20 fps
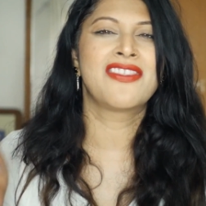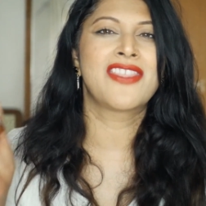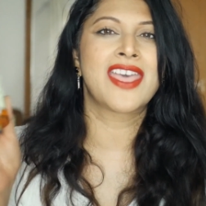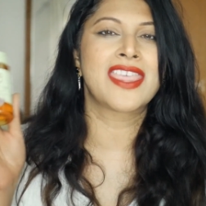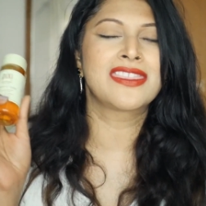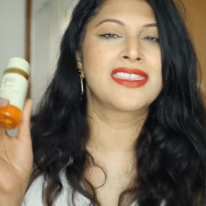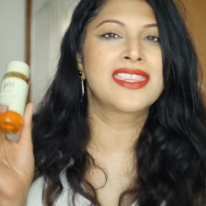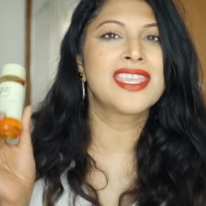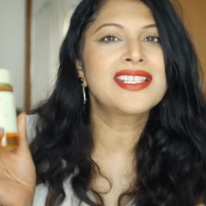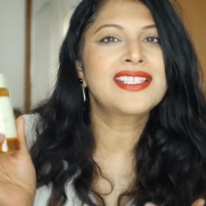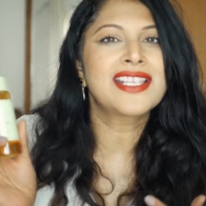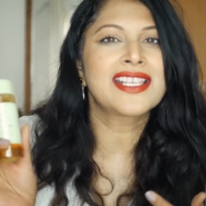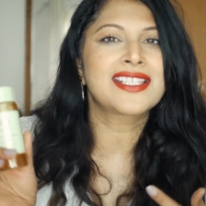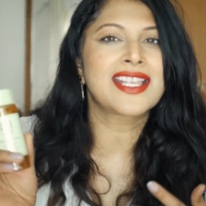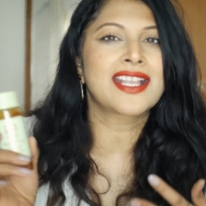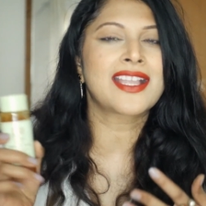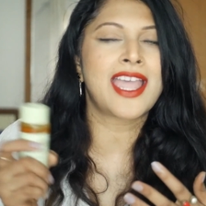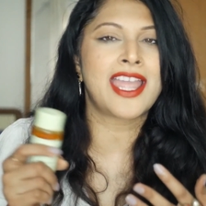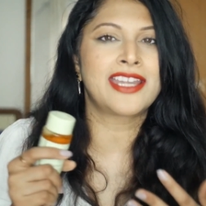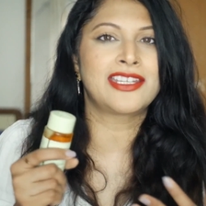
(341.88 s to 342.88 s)
then this is
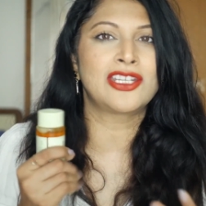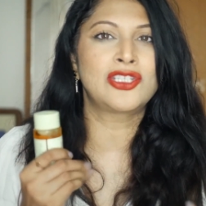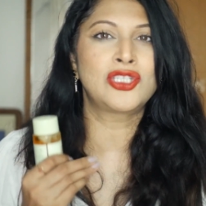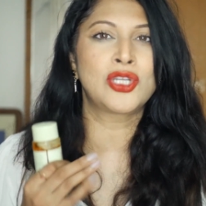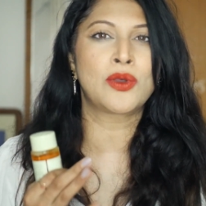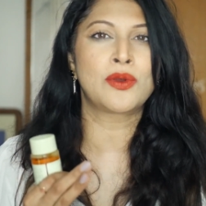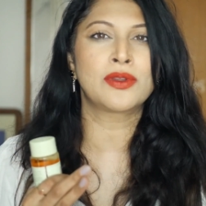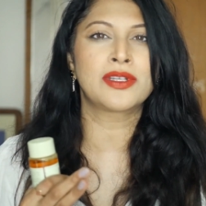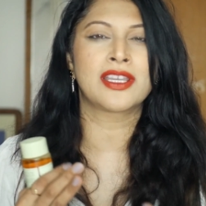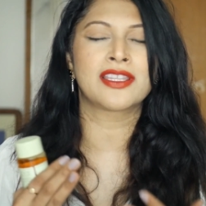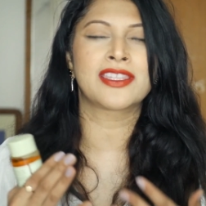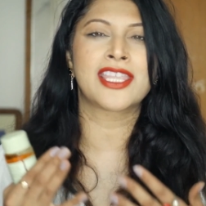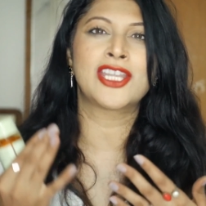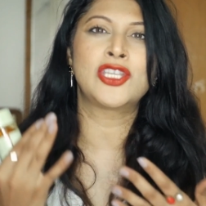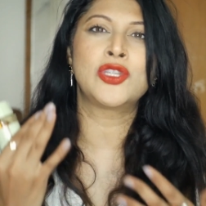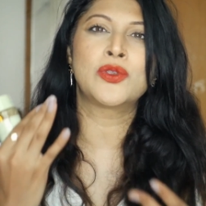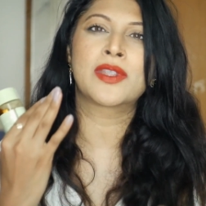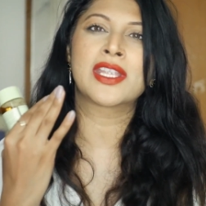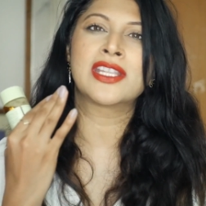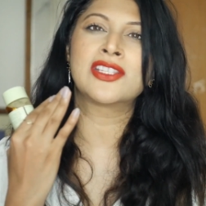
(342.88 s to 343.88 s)
the kind of toner
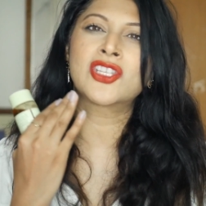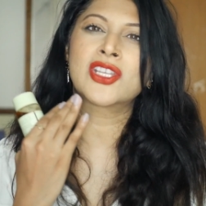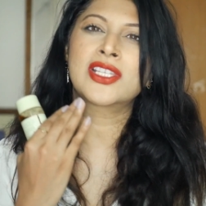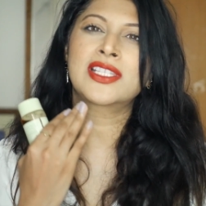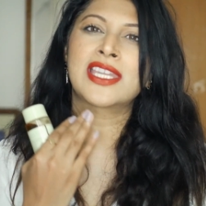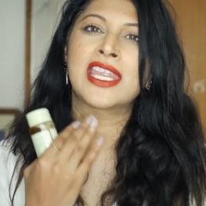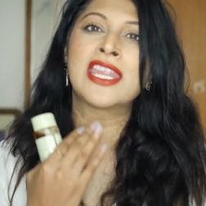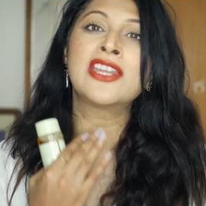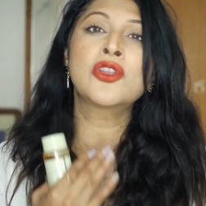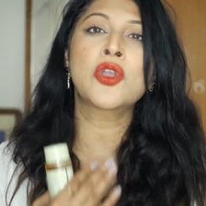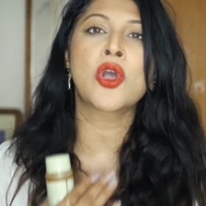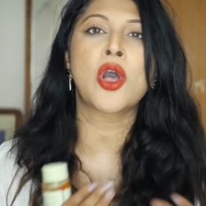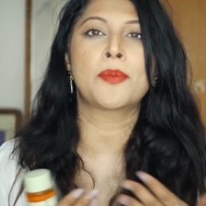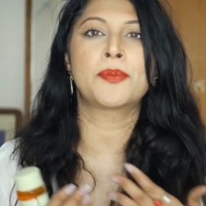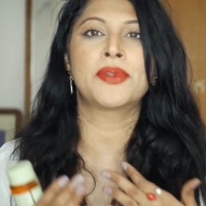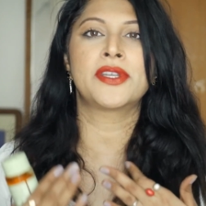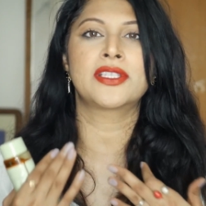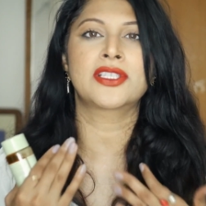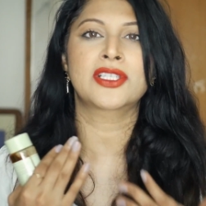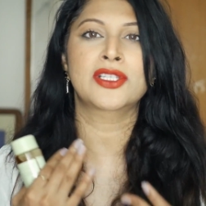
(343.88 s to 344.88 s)
that you can just
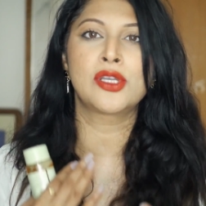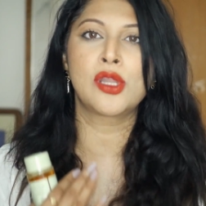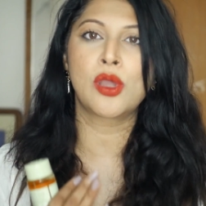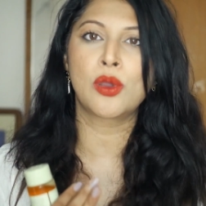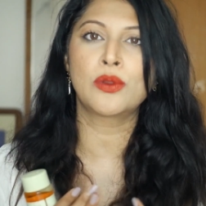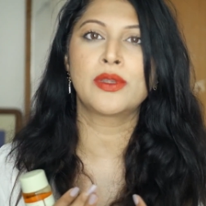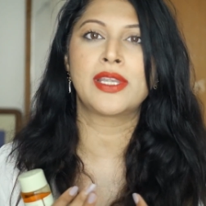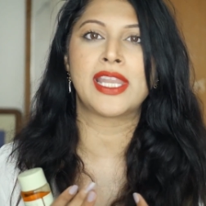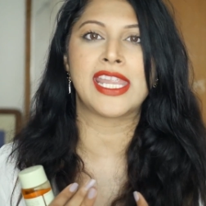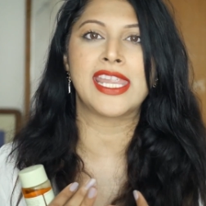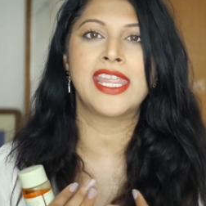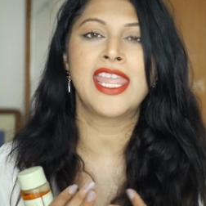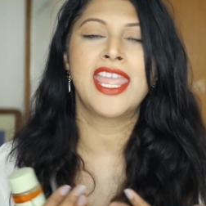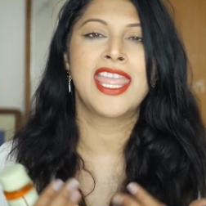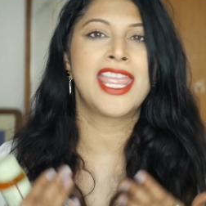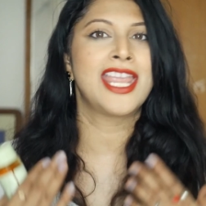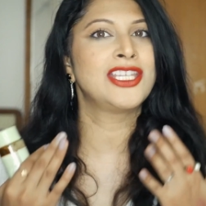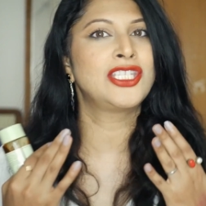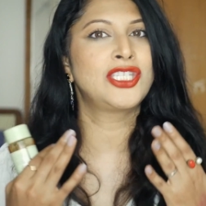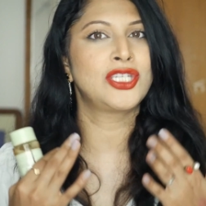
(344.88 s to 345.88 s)
incorporate slowly
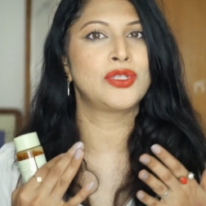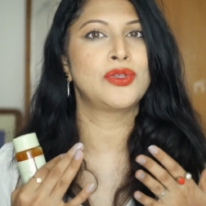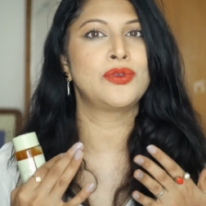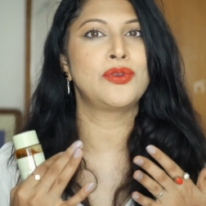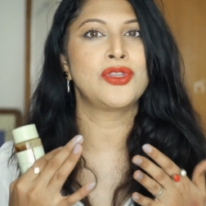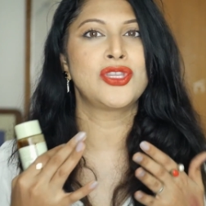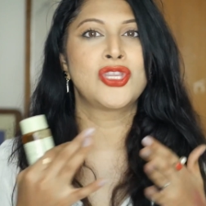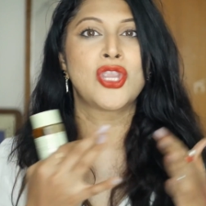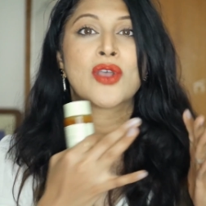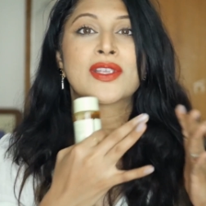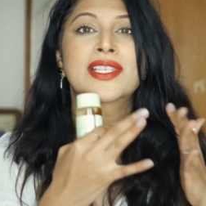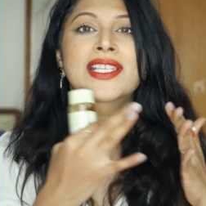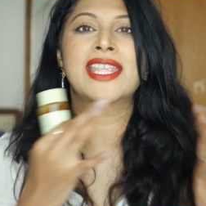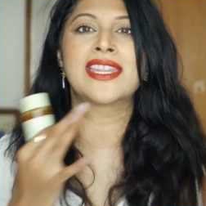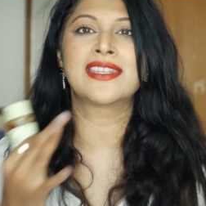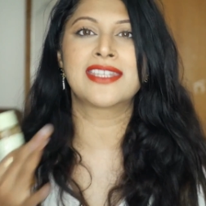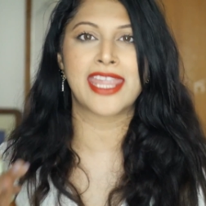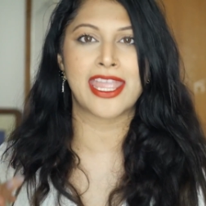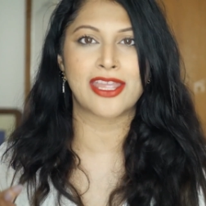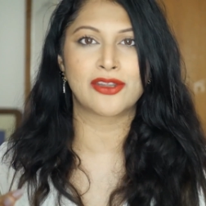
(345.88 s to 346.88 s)
into your
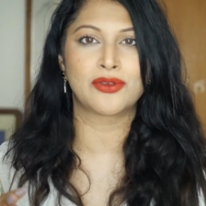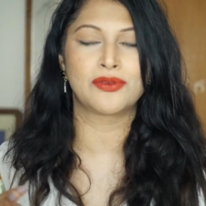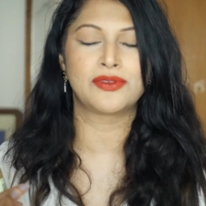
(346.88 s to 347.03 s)
skincare